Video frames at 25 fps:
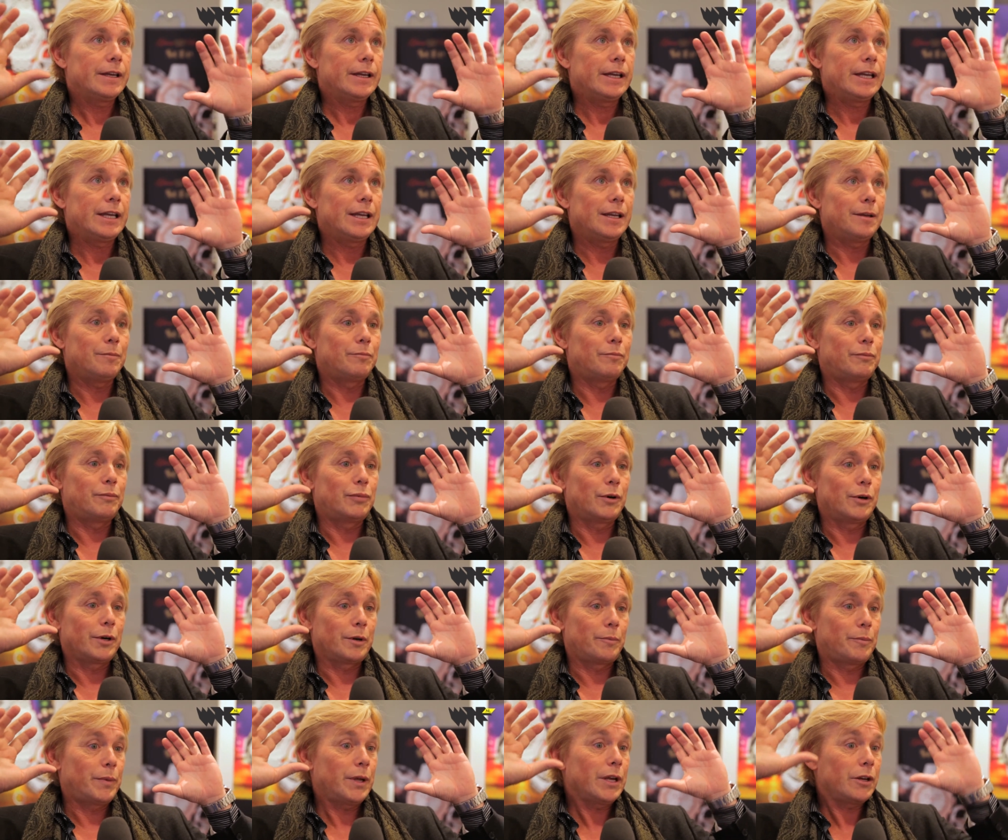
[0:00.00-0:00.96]
he
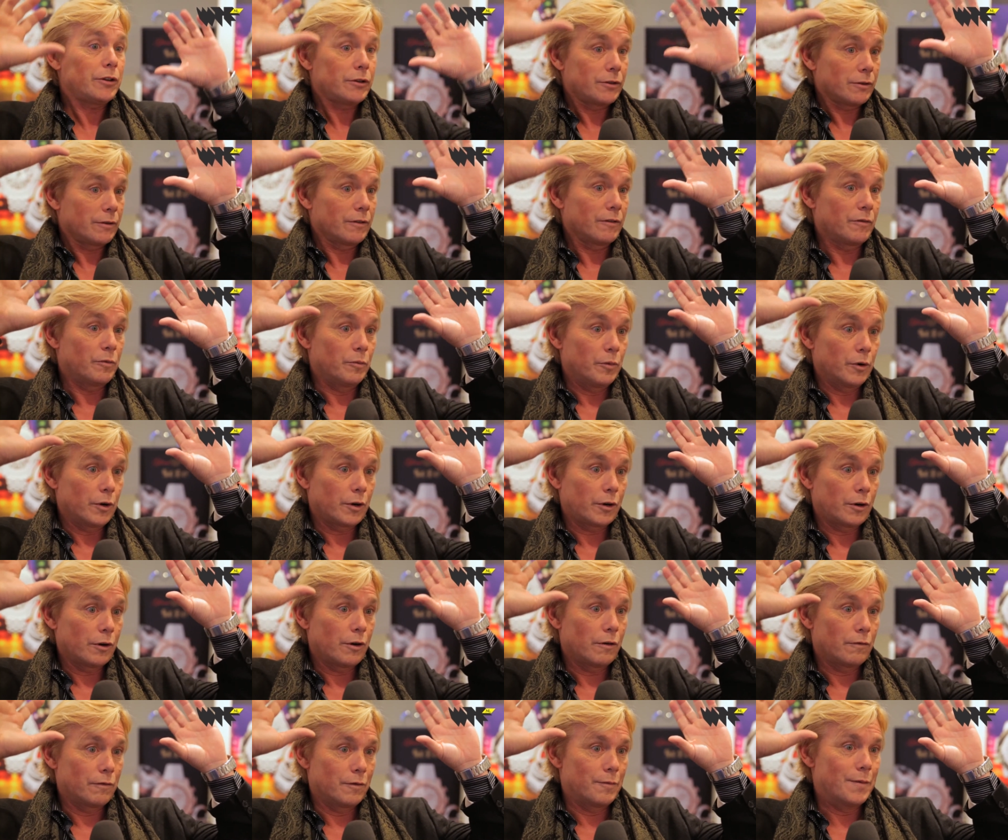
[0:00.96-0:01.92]
put a picture of
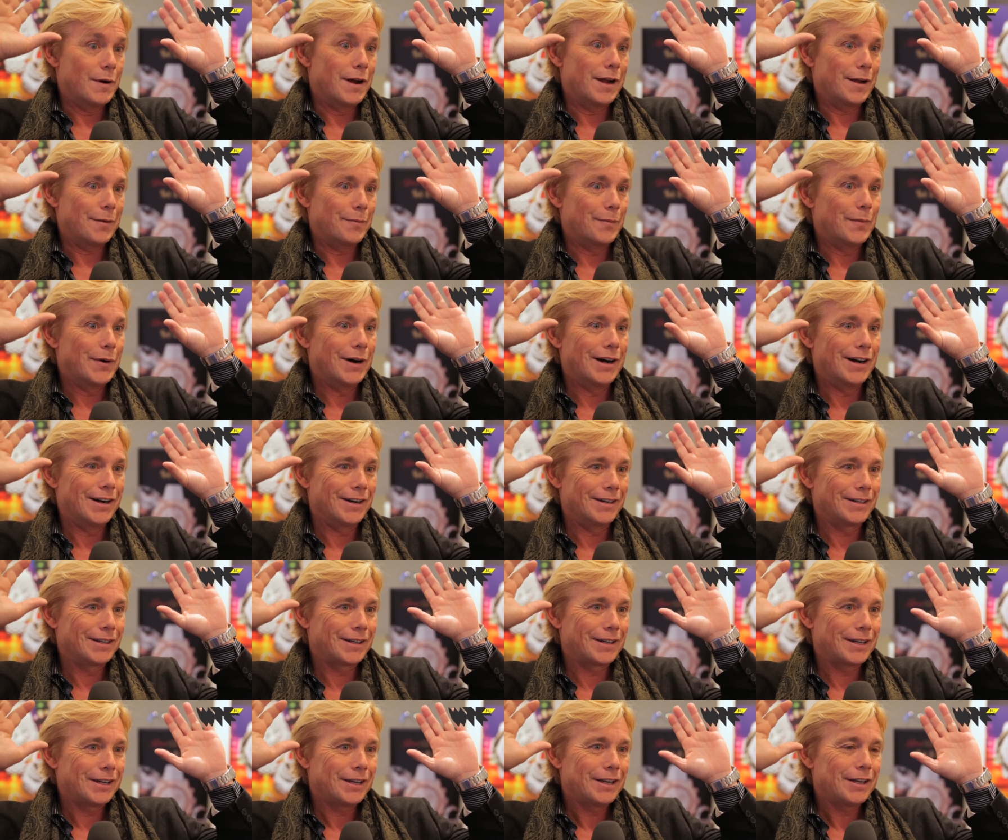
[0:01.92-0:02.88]
Brooke over my
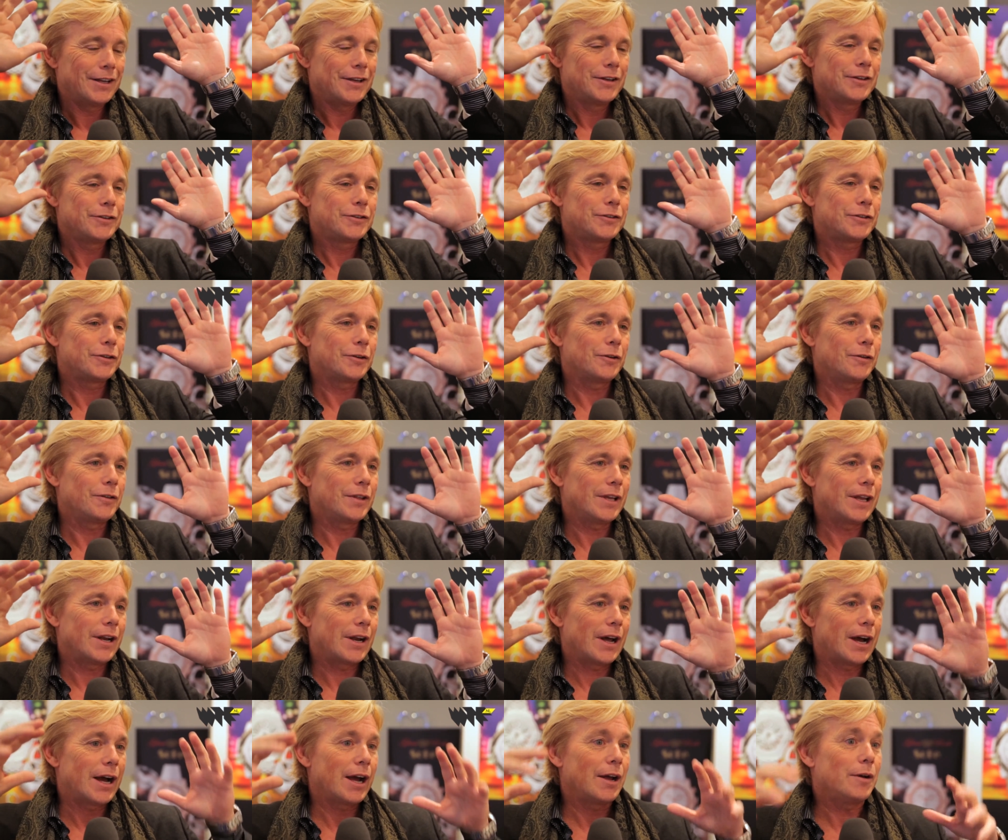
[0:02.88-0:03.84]
bunk so
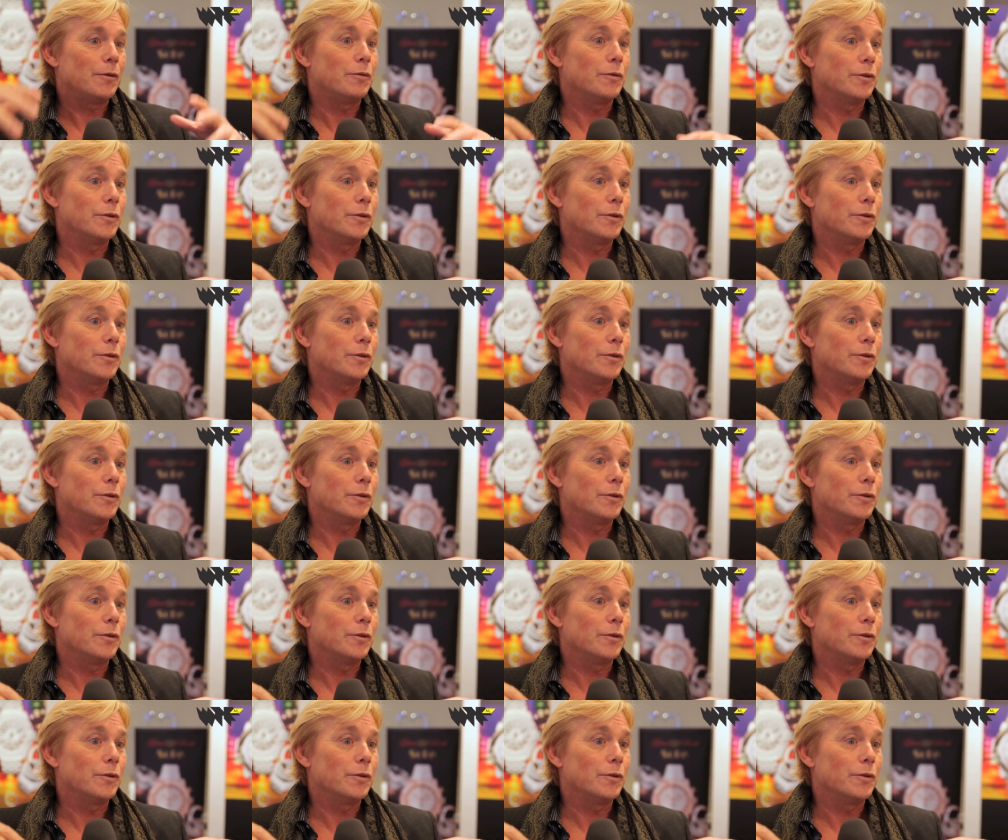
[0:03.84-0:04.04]
that I